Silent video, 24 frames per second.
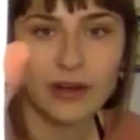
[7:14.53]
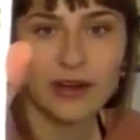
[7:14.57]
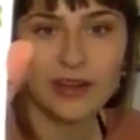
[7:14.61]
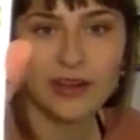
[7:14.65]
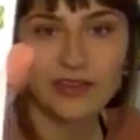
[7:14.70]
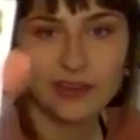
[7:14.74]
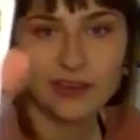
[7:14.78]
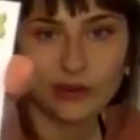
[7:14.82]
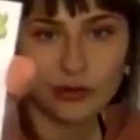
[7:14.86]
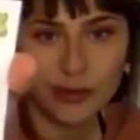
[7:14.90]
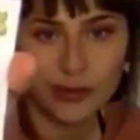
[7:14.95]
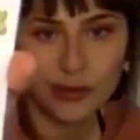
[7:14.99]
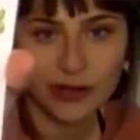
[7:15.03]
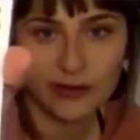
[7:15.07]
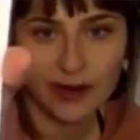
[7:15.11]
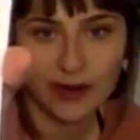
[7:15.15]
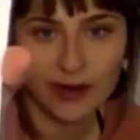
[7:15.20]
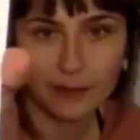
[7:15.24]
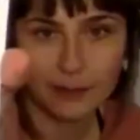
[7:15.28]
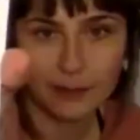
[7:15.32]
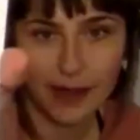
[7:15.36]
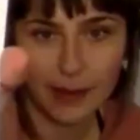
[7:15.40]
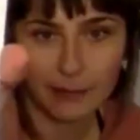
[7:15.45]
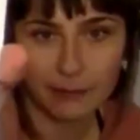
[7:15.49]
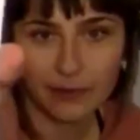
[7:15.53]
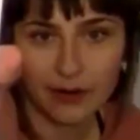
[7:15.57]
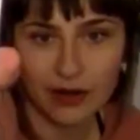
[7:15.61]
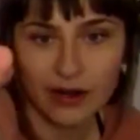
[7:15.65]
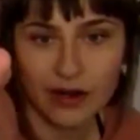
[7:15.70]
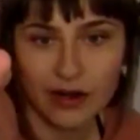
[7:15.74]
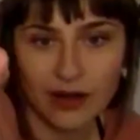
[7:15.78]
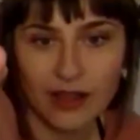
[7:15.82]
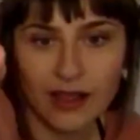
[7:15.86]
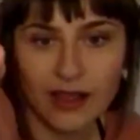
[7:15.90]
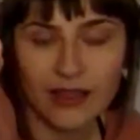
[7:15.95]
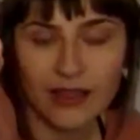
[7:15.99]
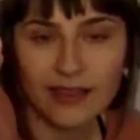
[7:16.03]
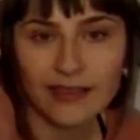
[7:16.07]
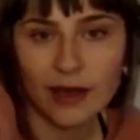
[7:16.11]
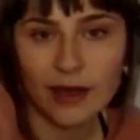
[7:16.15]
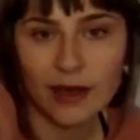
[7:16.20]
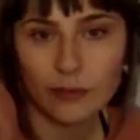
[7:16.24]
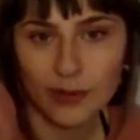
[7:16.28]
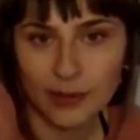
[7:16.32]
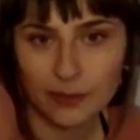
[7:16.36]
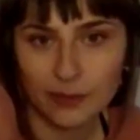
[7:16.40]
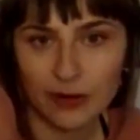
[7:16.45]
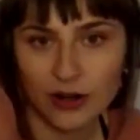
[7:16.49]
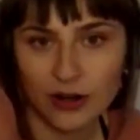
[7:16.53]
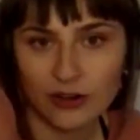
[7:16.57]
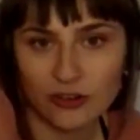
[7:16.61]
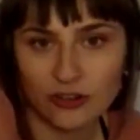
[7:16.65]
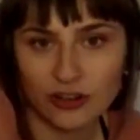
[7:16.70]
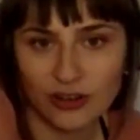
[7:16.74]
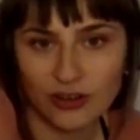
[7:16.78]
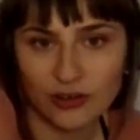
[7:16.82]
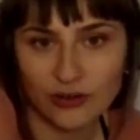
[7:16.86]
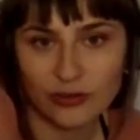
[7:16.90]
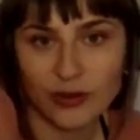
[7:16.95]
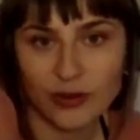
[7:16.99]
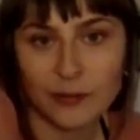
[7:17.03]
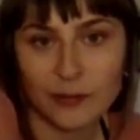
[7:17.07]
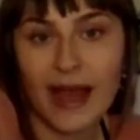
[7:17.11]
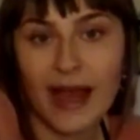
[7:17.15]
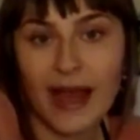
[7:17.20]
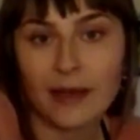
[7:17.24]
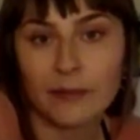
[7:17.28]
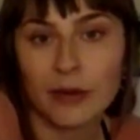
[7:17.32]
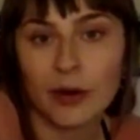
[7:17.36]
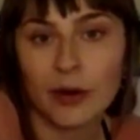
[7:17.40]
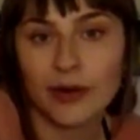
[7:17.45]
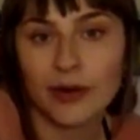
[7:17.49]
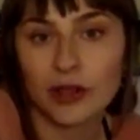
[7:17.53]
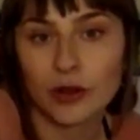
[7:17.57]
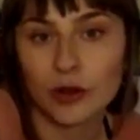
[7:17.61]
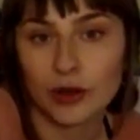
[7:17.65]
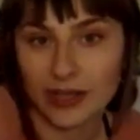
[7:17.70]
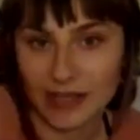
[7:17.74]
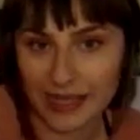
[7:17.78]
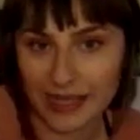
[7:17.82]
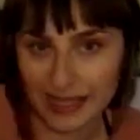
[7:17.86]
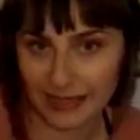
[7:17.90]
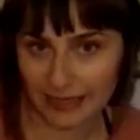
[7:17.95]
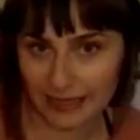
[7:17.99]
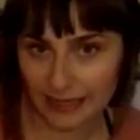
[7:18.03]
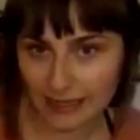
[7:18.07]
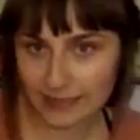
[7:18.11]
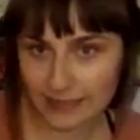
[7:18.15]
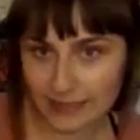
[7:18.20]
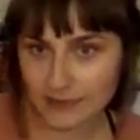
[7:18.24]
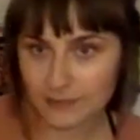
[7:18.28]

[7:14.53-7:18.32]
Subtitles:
It's a sweet red pepper that we purchased from High Mowing Organic.